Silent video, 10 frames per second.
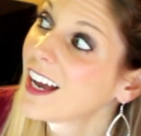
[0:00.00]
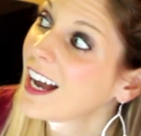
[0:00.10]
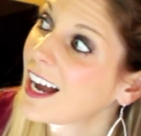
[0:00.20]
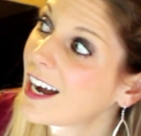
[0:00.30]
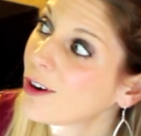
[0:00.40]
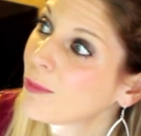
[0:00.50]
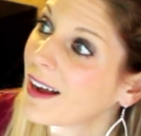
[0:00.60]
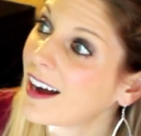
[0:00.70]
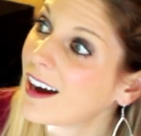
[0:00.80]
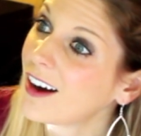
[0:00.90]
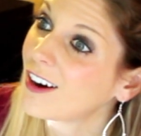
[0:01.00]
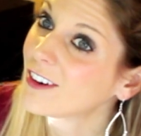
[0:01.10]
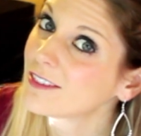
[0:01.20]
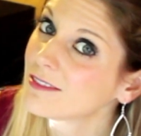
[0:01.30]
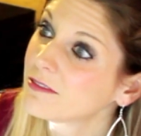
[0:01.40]
How
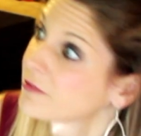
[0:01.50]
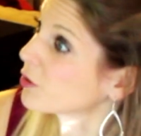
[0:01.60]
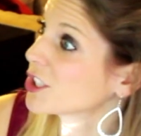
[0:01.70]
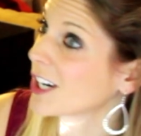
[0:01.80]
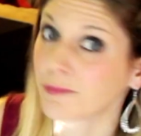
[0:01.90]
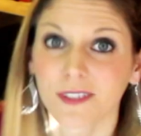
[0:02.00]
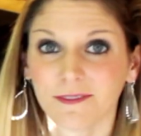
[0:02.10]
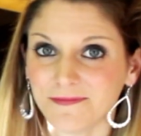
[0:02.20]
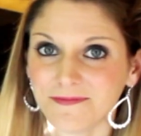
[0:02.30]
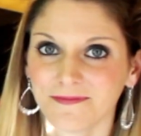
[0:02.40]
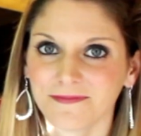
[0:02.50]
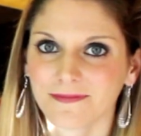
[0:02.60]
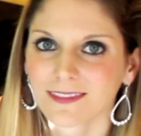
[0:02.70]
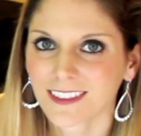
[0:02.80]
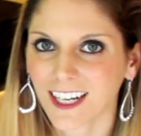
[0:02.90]
about four sharps?
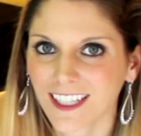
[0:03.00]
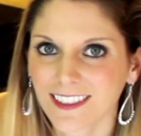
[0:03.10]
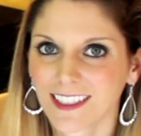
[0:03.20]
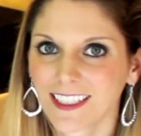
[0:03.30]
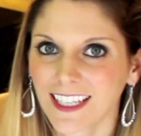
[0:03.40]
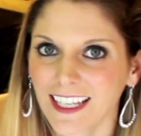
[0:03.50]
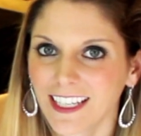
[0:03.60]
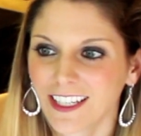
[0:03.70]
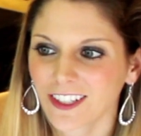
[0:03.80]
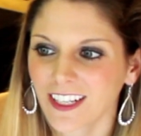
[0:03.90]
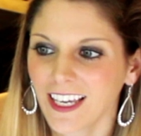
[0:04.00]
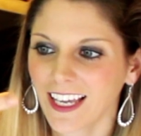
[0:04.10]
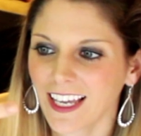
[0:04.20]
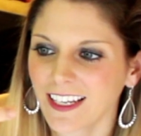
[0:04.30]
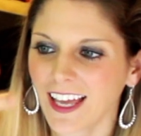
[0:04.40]
Cars get dirty
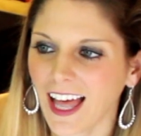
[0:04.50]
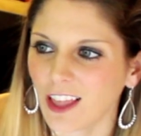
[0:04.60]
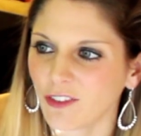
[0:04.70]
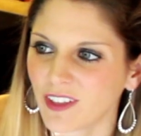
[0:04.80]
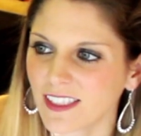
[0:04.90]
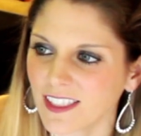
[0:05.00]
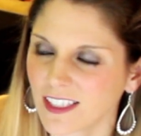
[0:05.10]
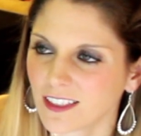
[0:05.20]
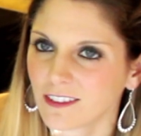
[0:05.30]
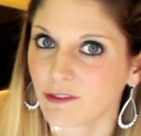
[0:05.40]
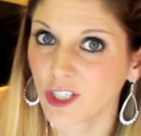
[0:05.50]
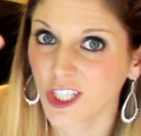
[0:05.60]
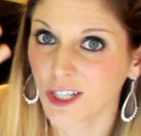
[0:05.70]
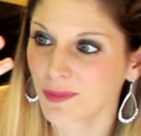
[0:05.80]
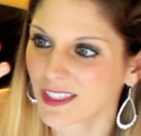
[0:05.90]
and elephants. Four
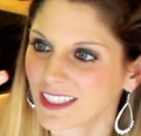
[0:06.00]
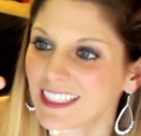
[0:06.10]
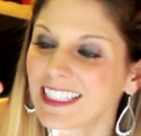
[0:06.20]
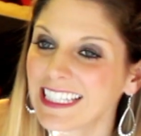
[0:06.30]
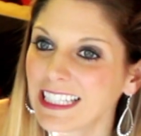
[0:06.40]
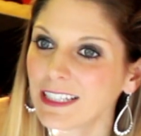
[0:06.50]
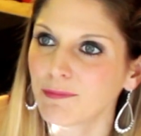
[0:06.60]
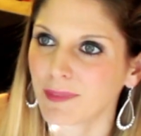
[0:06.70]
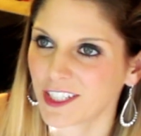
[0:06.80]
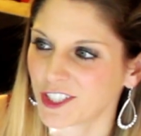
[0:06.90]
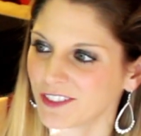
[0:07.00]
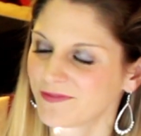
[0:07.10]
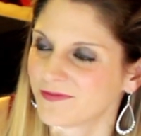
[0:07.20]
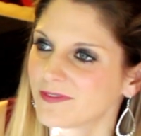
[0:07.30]
sharps. E major.